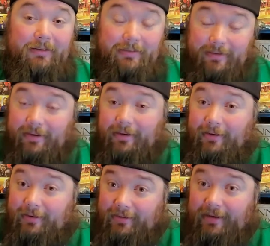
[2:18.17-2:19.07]

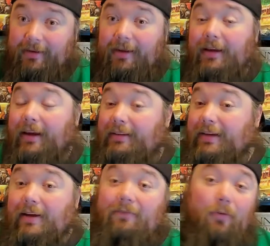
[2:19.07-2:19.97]
Slayer set. It's
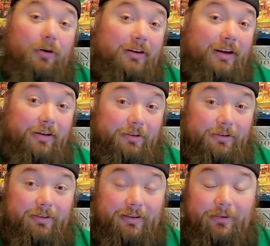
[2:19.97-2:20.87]
got four
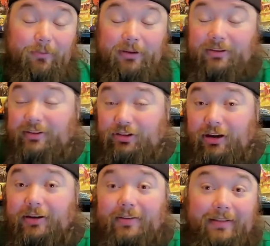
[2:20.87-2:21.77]
characters in it, which is a
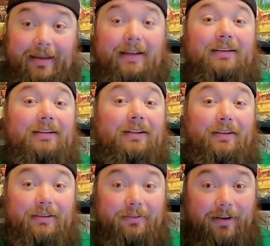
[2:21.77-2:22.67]
shocker that that's the
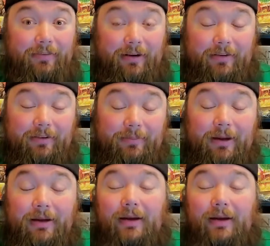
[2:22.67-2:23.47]
least favorite out of them.